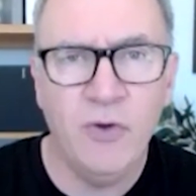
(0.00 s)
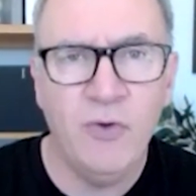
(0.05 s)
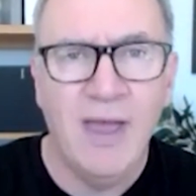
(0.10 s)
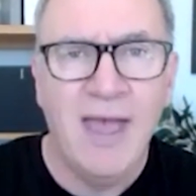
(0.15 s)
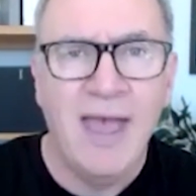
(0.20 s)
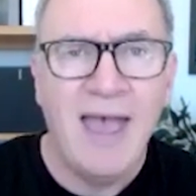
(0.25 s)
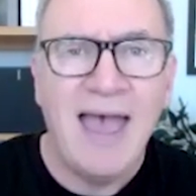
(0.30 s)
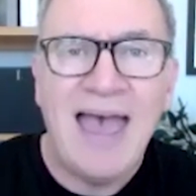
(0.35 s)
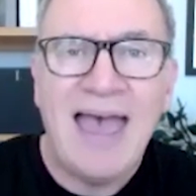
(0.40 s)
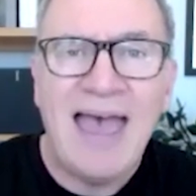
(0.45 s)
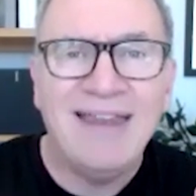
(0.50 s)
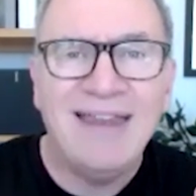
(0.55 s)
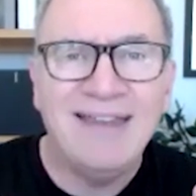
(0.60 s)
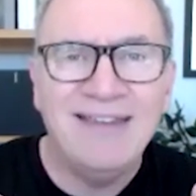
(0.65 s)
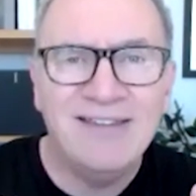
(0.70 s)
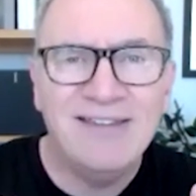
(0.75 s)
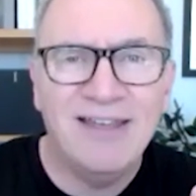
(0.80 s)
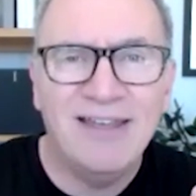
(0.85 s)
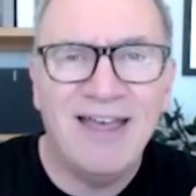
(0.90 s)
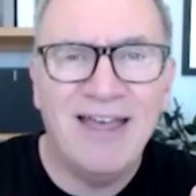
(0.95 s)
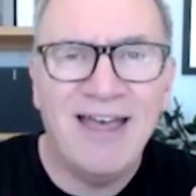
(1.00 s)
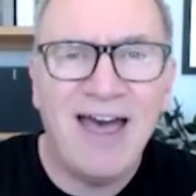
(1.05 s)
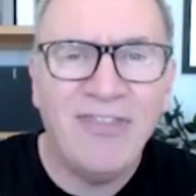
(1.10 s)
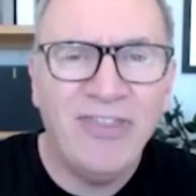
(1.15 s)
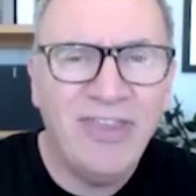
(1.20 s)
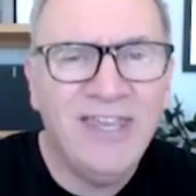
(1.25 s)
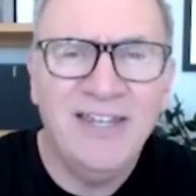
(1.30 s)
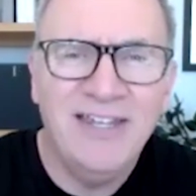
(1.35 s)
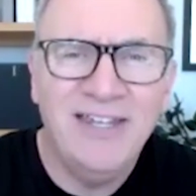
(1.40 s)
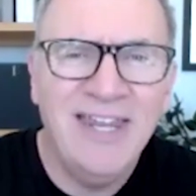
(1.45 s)
and I think
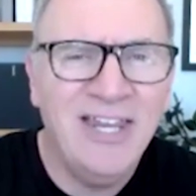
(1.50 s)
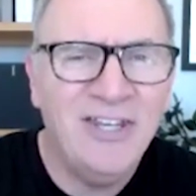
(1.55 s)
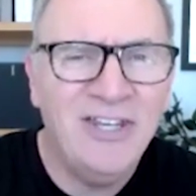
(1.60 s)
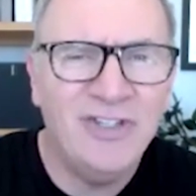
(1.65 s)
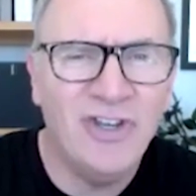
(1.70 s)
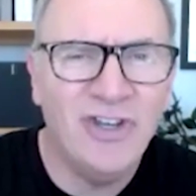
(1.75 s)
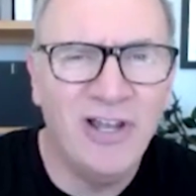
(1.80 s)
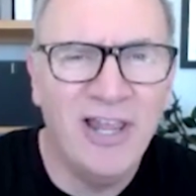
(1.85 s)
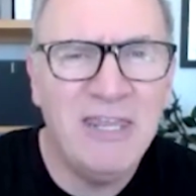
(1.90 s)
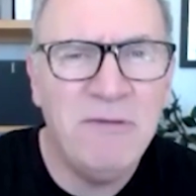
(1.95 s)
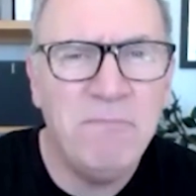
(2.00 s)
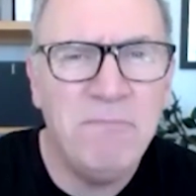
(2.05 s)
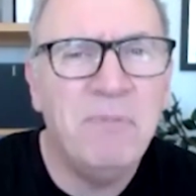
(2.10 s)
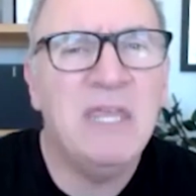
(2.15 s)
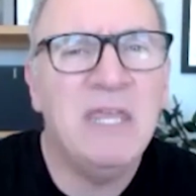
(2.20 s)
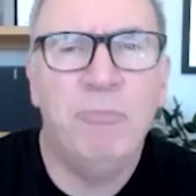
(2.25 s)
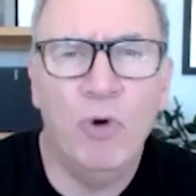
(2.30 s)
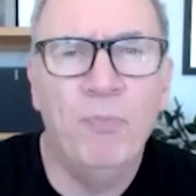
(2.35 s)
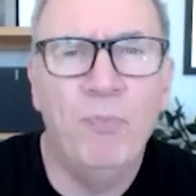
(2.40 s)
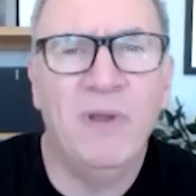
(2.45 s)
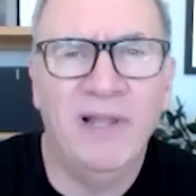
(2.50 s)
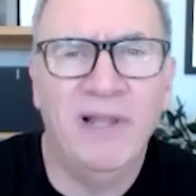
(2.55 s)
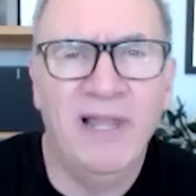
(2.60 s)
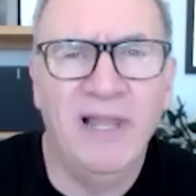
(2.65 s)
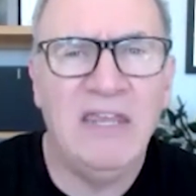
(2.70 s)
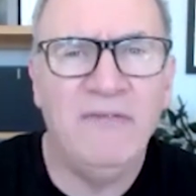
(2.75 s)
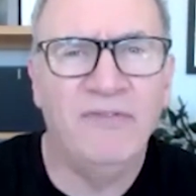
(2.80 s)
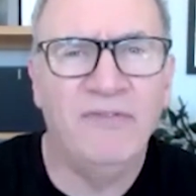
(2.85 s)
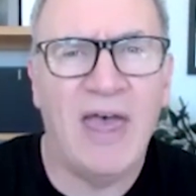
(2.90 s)
initially people believed that.